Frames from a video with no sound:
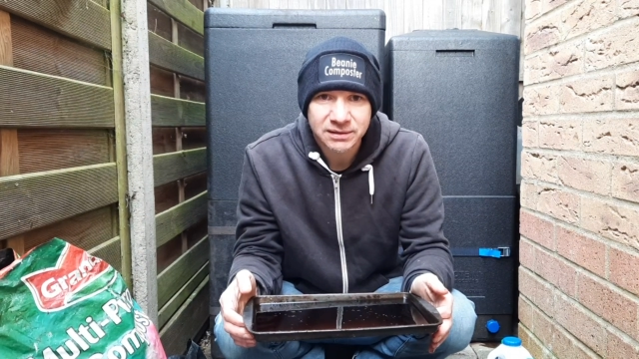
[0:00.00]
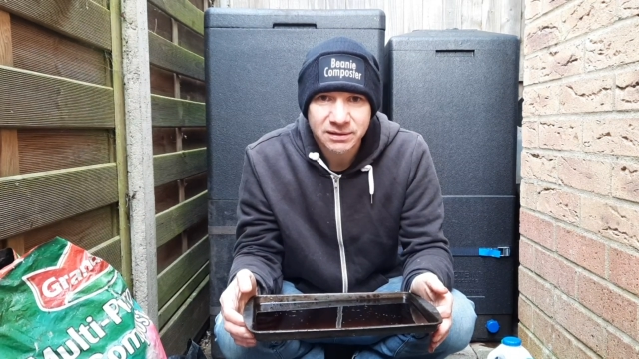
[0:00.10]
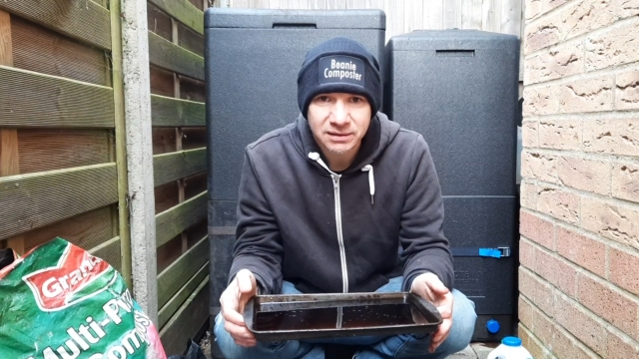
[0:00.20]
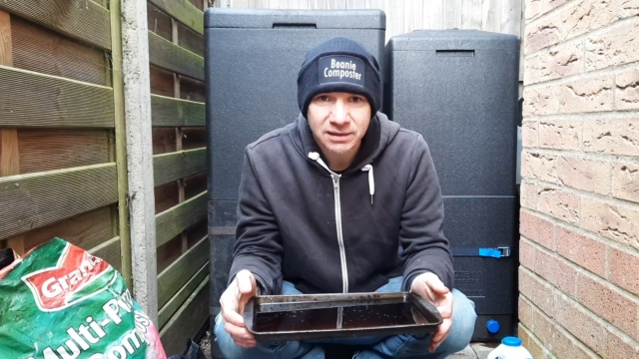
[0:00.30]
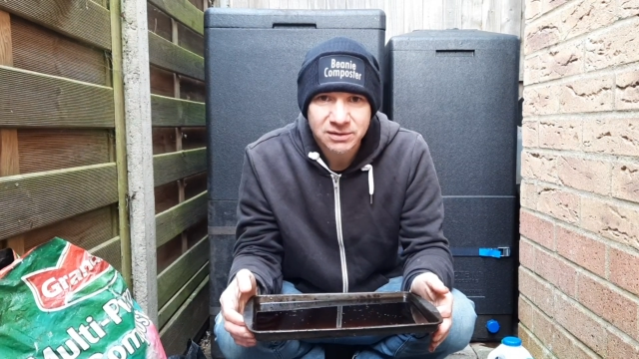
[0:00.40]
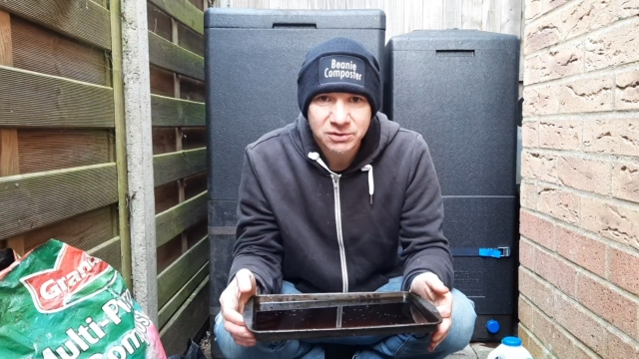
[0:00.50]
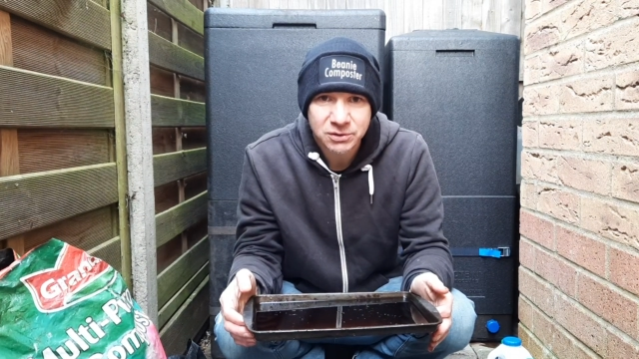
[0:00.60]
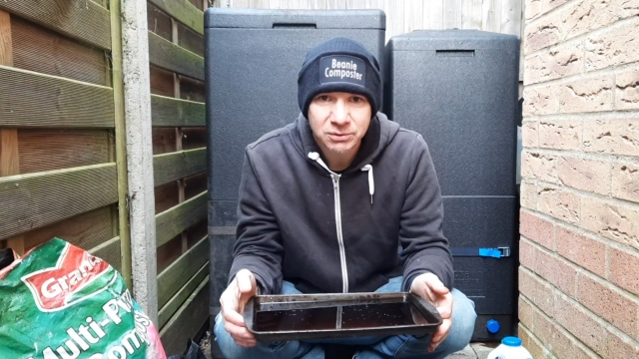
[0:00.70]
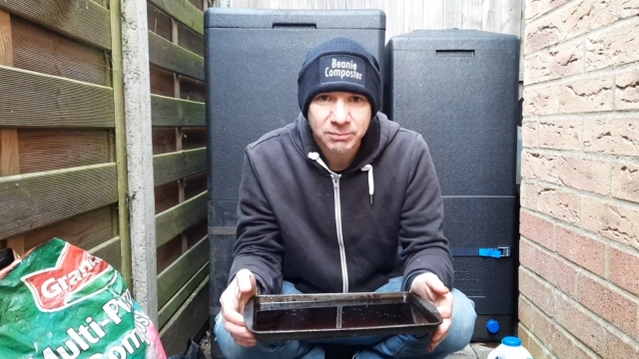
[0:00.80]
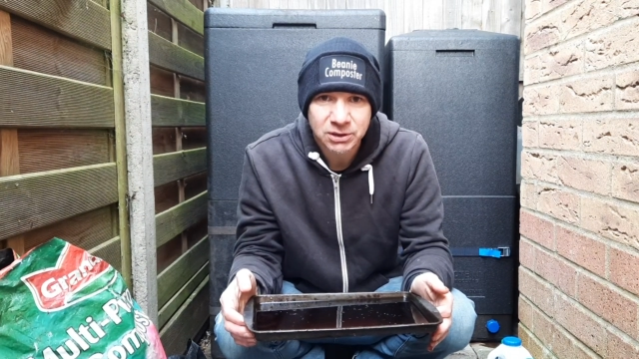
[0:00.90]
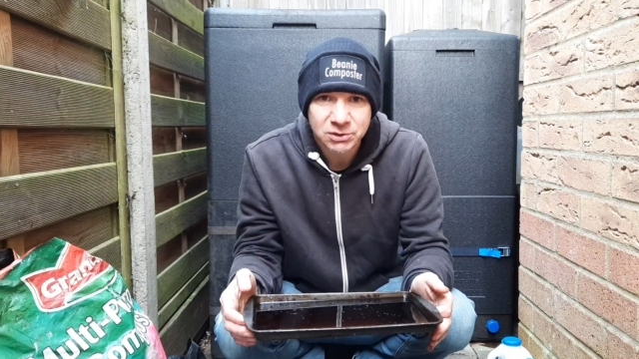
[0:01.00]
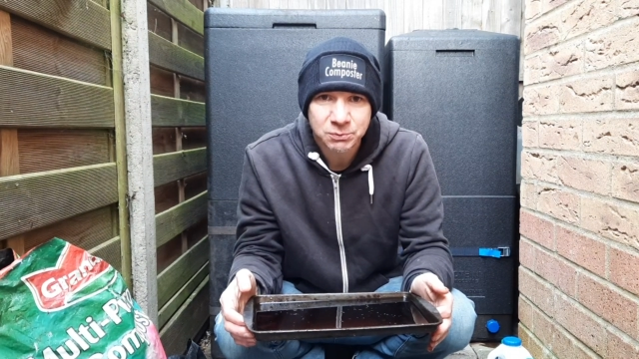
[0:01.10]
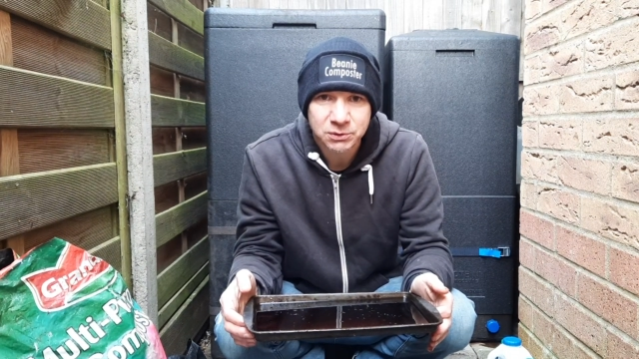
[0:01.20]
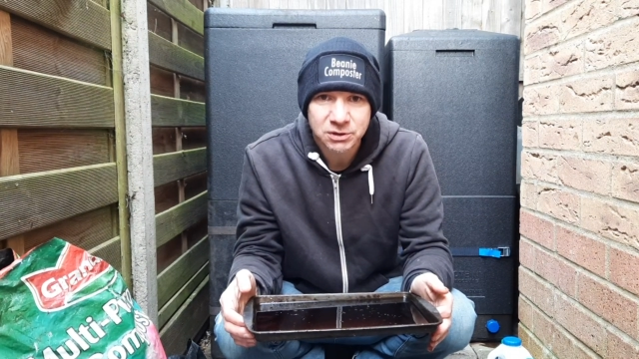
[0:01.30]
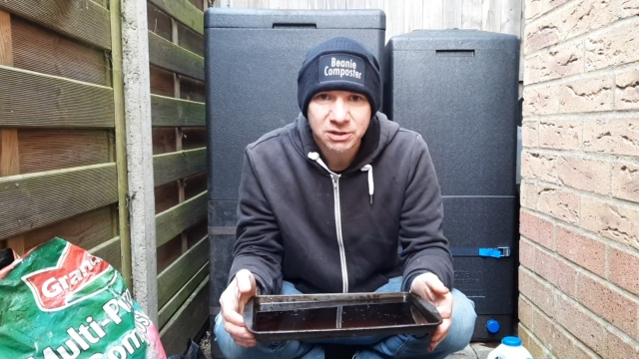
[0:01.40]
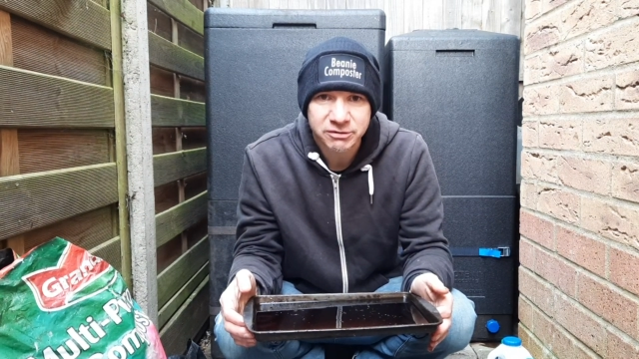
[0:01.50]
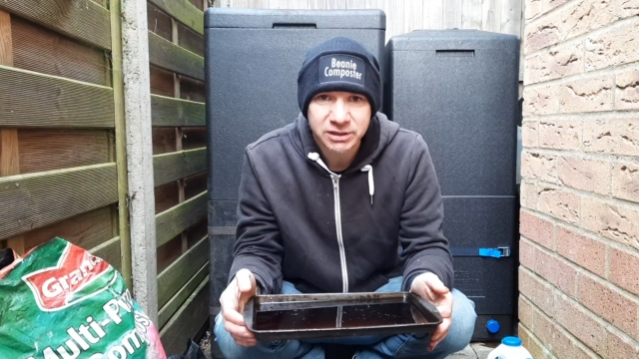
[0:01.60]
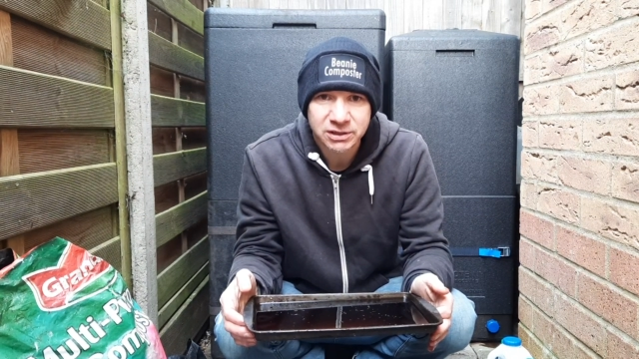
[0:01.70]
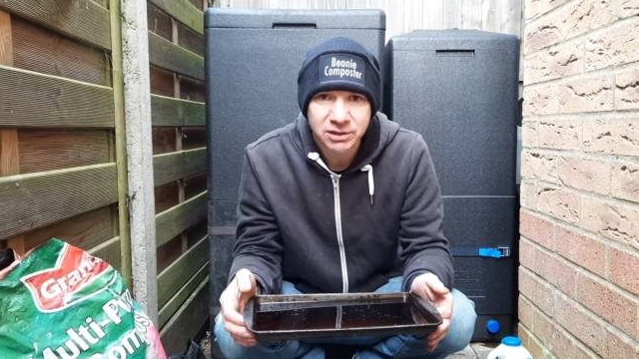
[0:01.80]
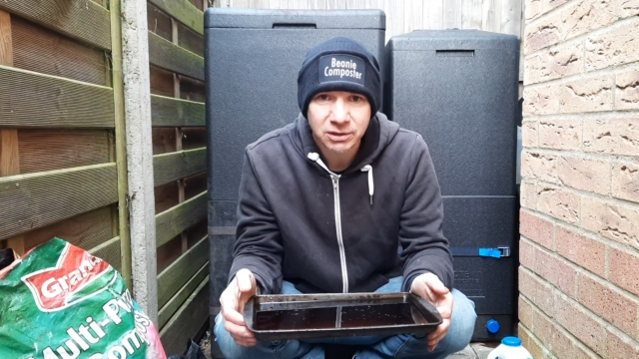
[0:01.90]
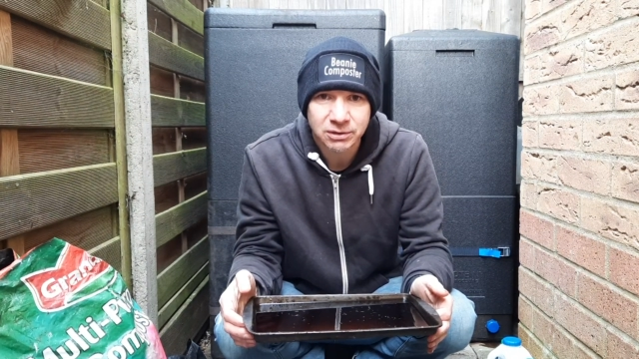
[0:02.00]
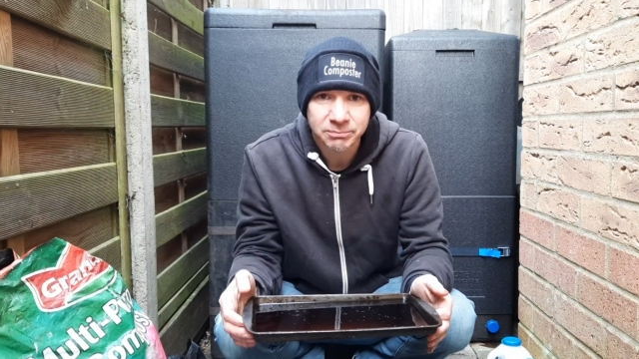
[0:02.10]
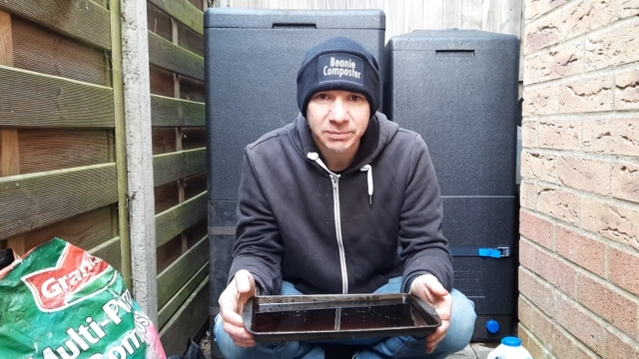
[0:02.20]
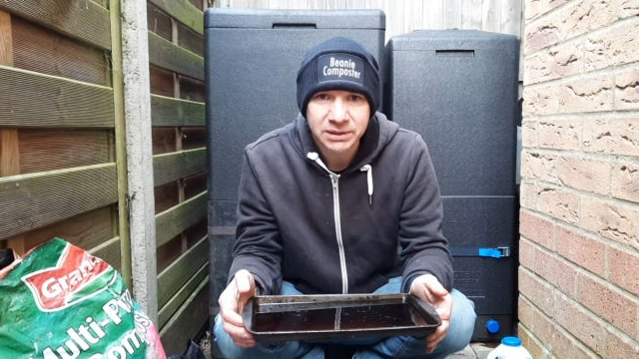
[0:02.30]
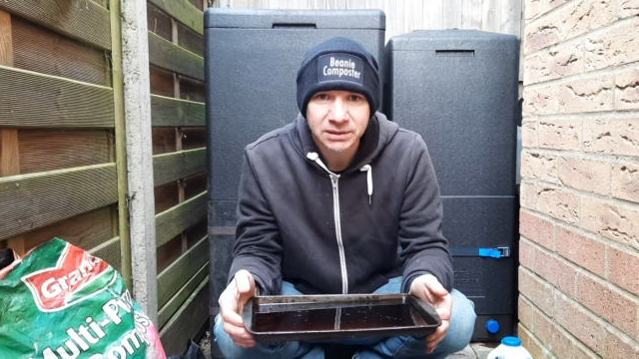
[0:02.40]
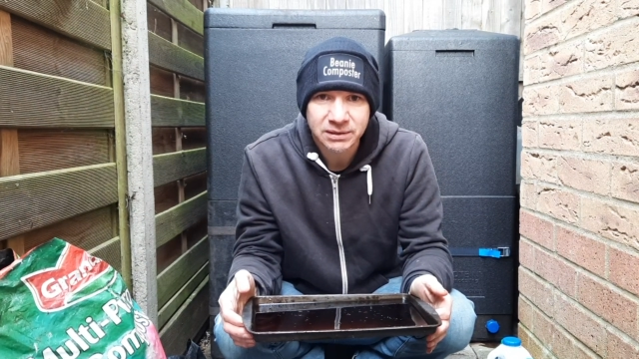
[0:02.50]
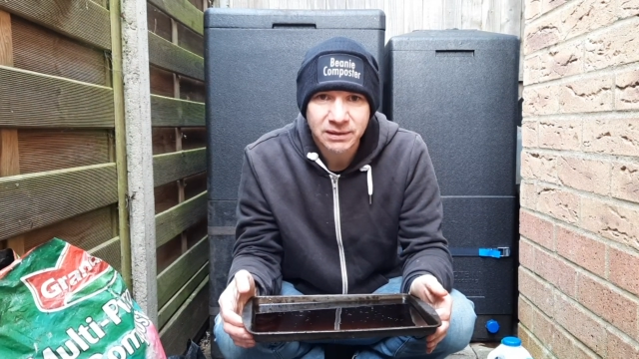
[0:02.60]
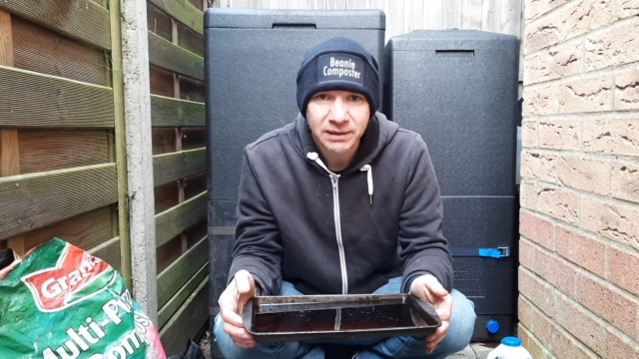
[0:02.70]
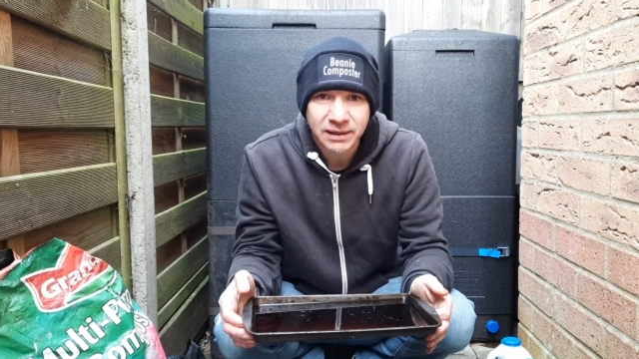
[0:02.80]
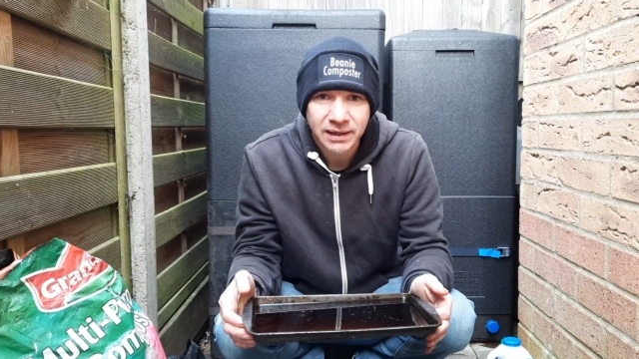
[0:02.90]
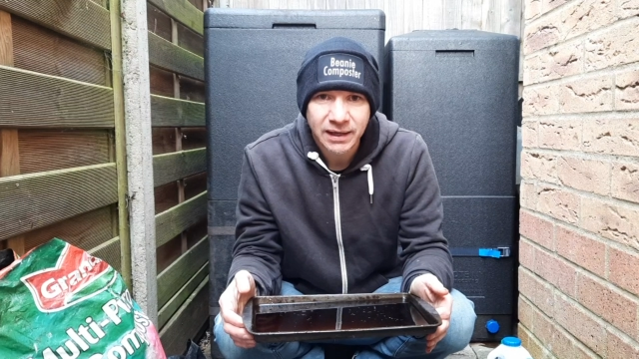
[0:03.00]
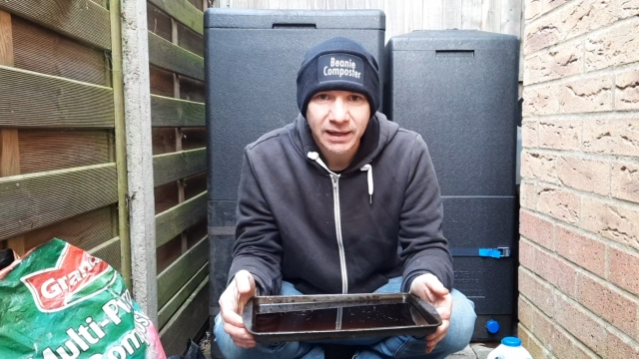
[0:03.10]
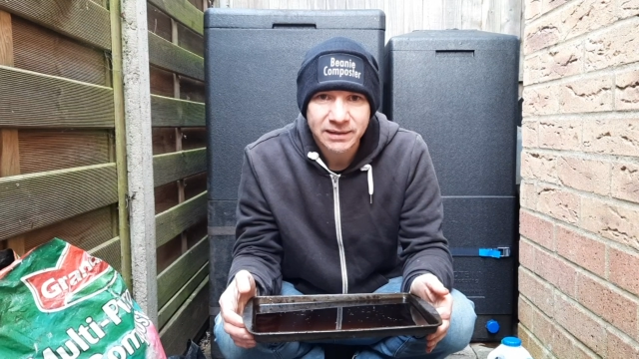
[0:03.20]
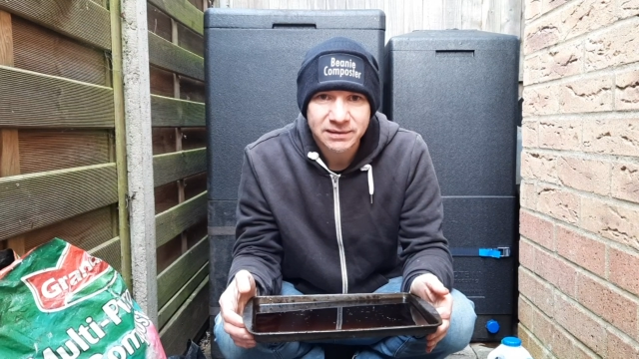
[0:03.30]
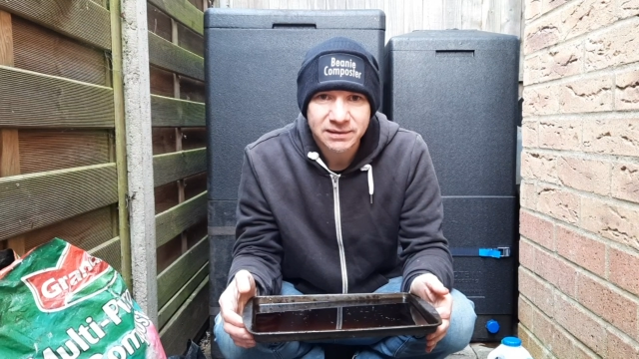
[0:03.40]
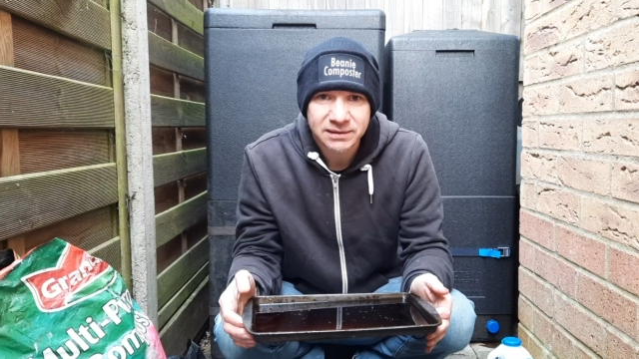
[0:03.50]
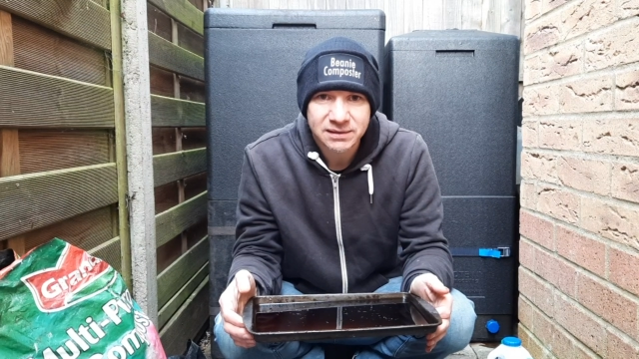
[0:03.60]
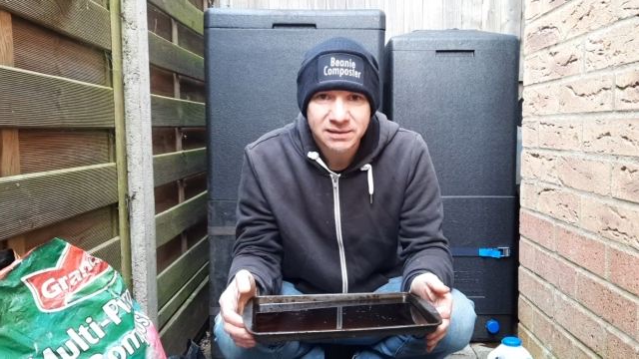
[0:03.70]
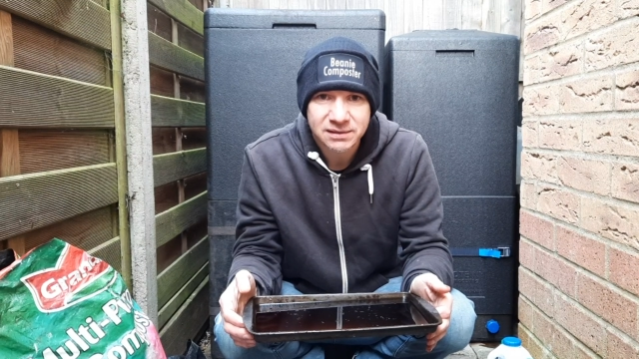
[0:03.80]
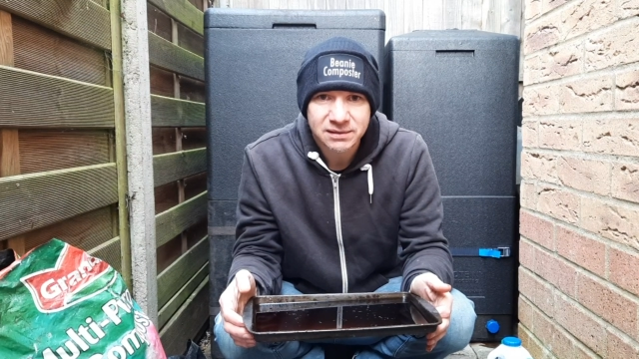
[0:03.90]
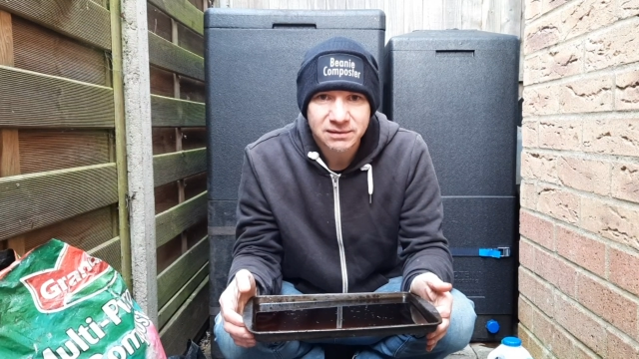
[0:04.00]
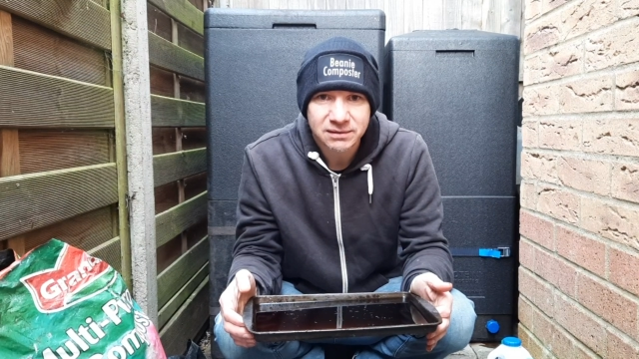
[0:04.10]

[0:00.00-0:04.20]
that there's too much water in your hot bin and it's